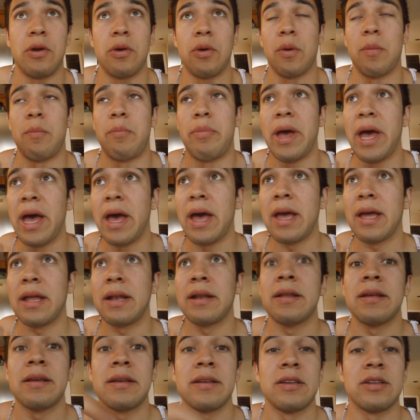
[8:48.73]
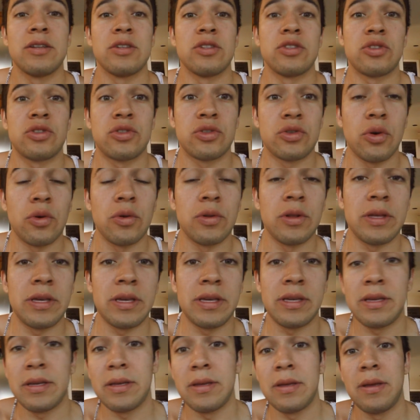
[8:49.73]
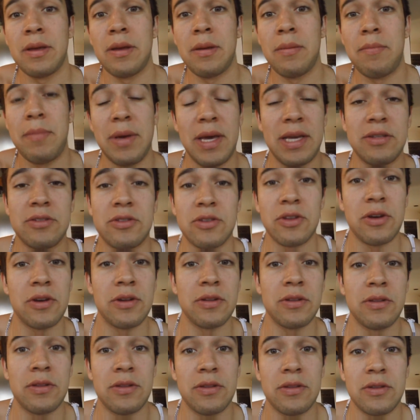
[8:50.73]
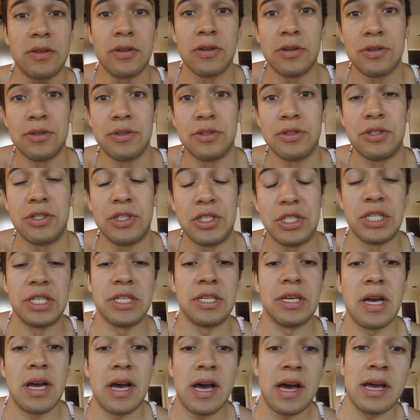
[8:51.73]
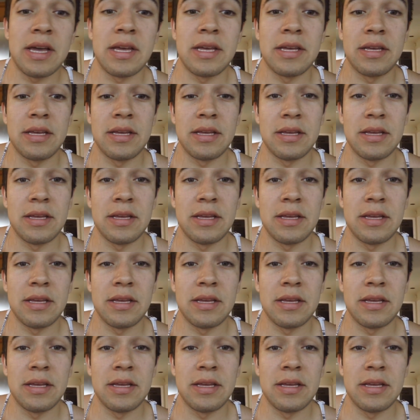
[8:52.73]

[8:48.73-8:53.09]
or bad solely based on their GI